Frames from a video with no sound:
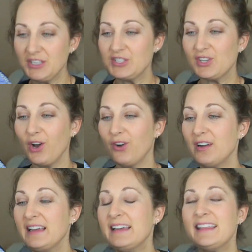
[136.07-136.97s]
So
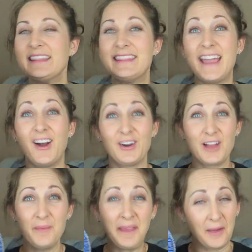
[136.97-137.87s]
they are
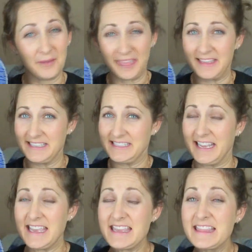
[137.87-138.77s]
coming out with this
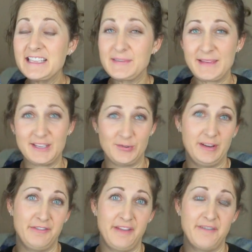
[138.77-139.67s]
in the Speedy
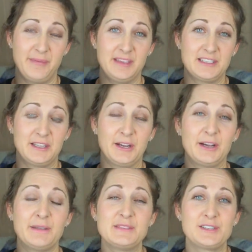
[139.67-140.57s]
25 Bandoulière
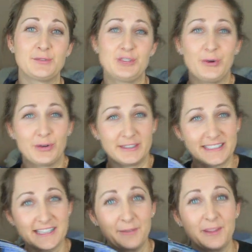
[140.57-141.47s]
and I'm so torn
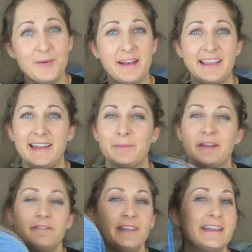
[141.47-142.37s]
because I really want to get it but
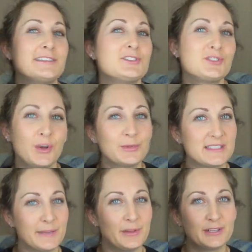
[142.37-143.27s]
I feel like it's so
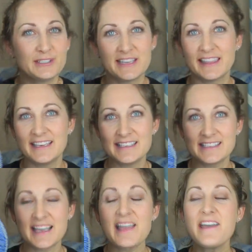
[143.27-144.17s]
similar to
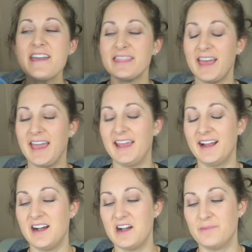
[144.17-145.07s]
this that
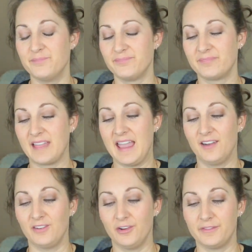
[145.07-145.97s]
um, I
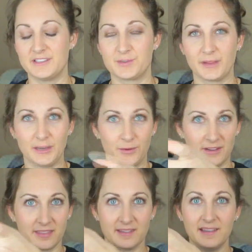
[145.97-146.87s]
don't know if it's really worth